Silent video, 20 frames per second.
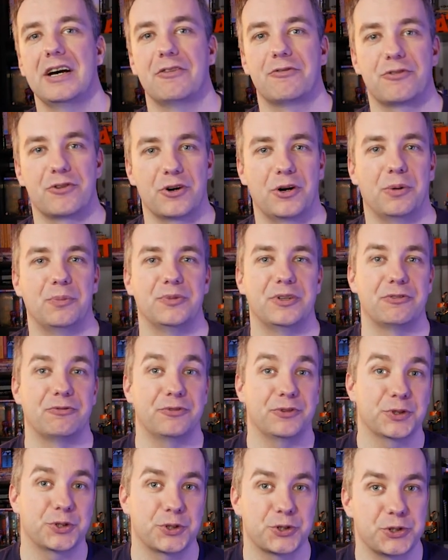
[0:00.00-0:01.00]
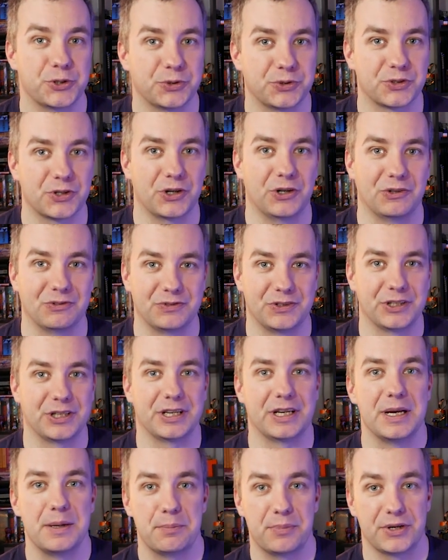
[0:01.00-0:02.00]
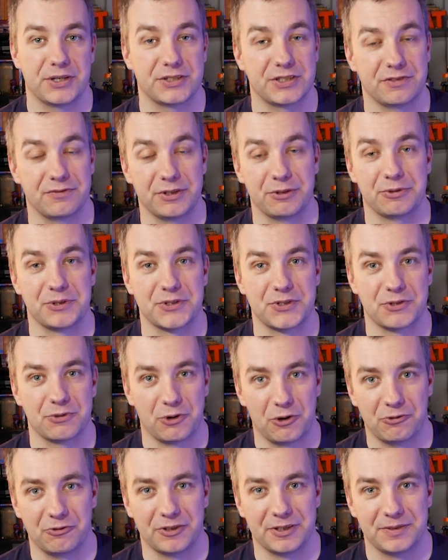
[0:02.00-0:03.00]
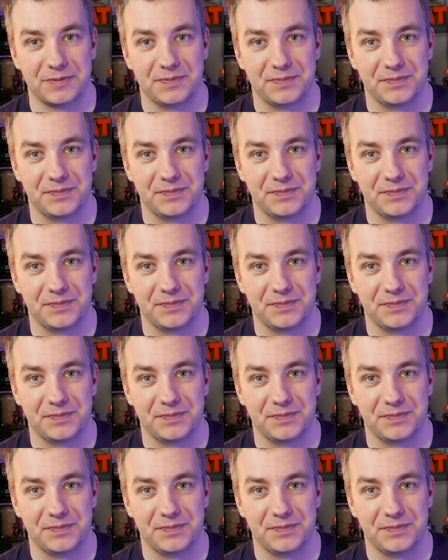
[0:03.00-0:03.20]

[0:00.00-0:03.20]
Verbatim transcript: from the photoshoot of the Perseverance rover.